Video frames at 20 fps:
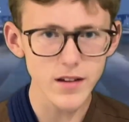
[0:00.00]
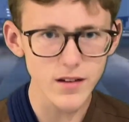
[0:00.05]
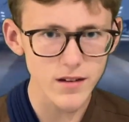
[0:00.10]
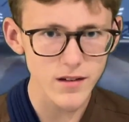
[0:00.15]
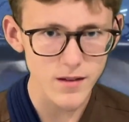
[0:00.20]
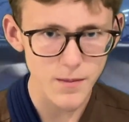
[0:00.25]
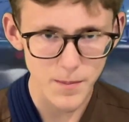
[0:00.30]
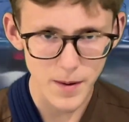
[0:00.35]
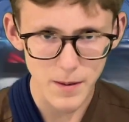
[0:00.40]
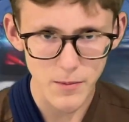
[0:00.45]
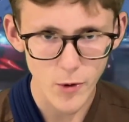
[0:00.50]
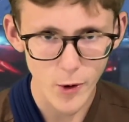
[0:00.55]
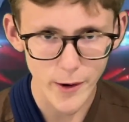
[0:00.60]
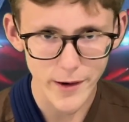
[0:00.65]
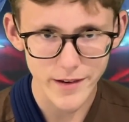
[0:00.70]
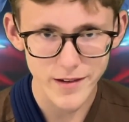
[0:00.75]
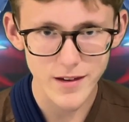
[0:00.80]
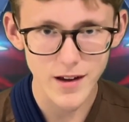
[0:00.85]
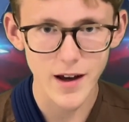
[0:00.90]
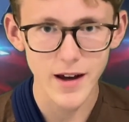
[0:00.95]
is a bit more
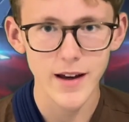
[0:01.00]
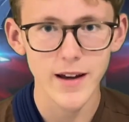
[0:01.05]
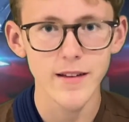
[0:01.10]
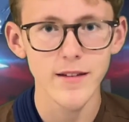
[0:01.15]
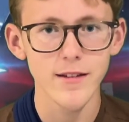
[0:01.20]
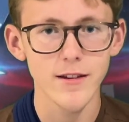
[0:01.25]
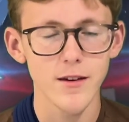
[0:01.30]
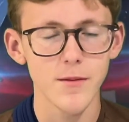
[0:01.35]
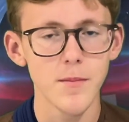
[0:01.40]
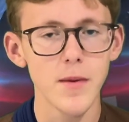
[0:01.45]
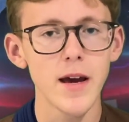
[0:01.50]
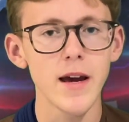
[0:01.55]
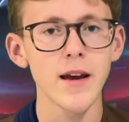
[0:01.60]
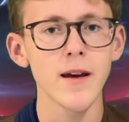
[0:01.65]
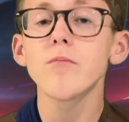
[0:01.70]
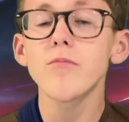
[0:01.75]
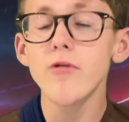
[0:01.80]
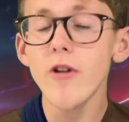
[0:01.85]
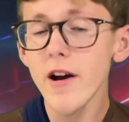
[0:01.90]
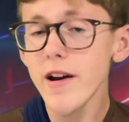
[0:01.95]
exciting to me.
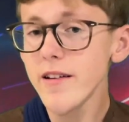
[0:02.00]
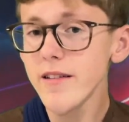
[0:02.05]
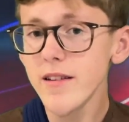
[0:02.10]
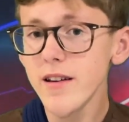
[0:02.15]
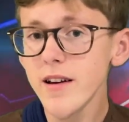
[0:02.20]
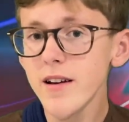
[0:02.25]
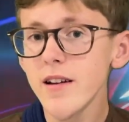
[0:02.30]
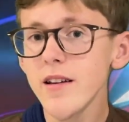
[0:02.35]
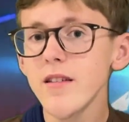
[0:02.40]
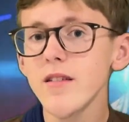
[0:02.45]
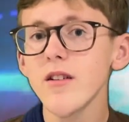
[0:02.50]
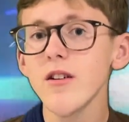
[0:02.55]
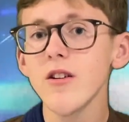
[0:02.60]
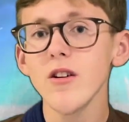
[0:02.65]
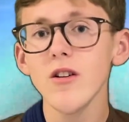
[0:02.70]
Pricing is going to